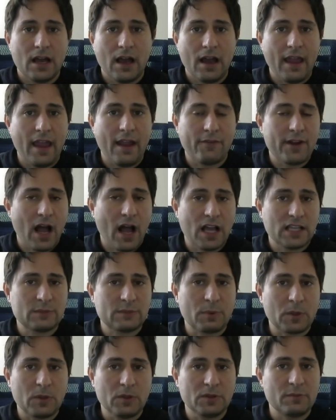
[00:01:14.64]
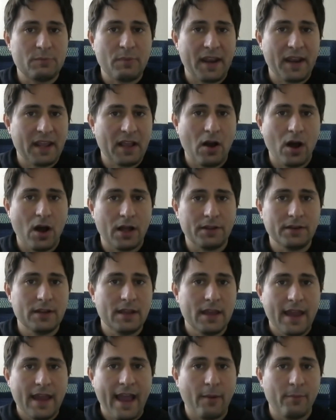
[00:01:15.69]
Every hospital, depending on
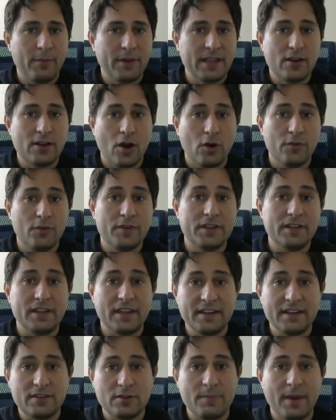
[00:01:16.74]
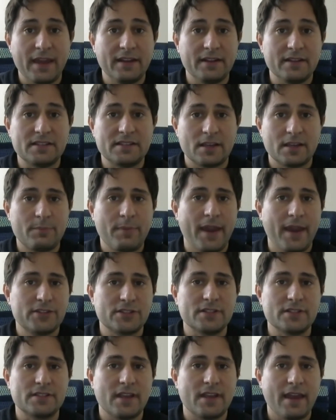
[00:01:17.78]
how many COVID intubated sick
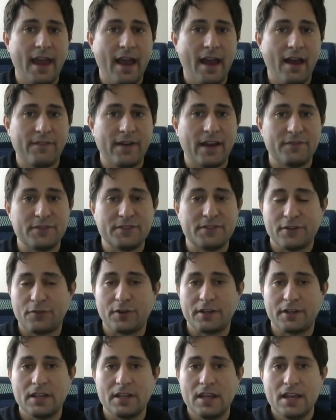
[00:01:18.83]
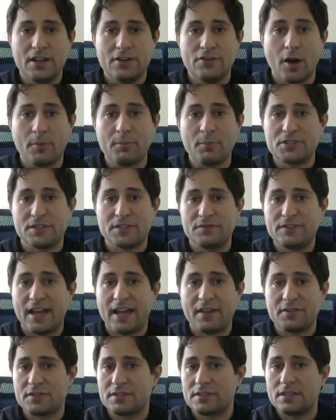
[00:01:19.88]
patients they have different numbers of
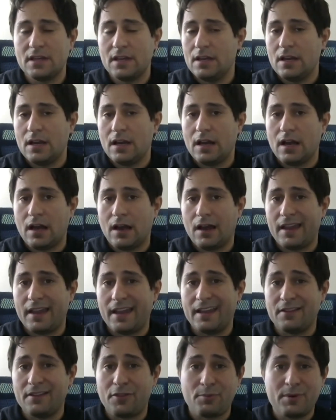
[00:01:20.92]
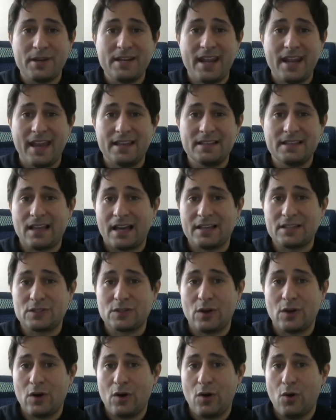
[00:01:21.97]
deaths. In 3 days, I
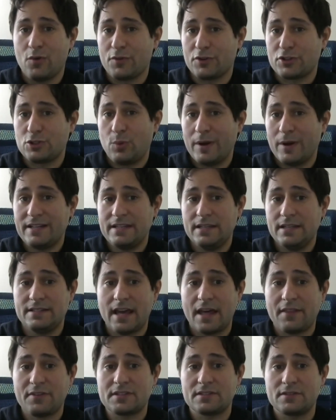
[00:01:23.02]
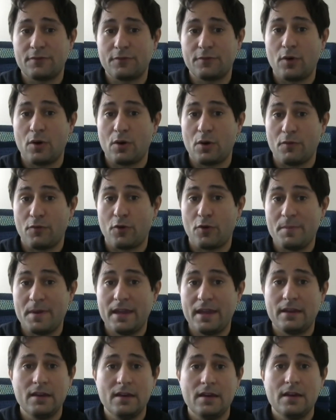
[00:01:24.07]
saw over 20 deaths for
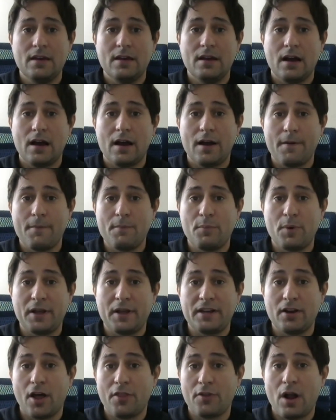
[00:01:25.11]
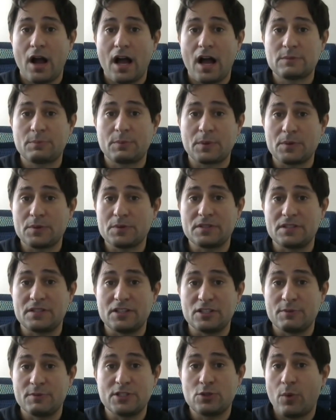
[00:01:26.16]
me, but in other hospitals,
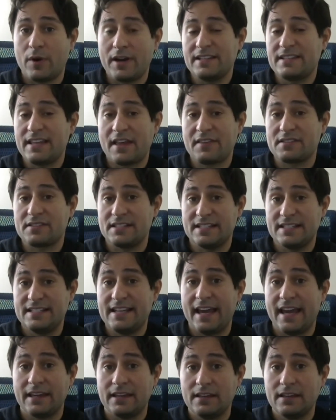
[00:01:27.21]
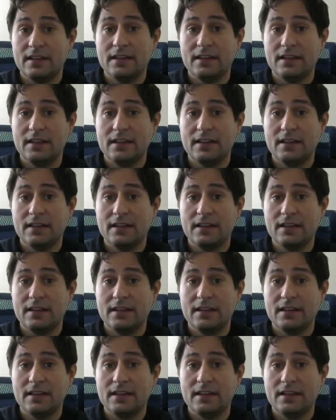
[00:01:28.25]
there's been 20 deaths in a day.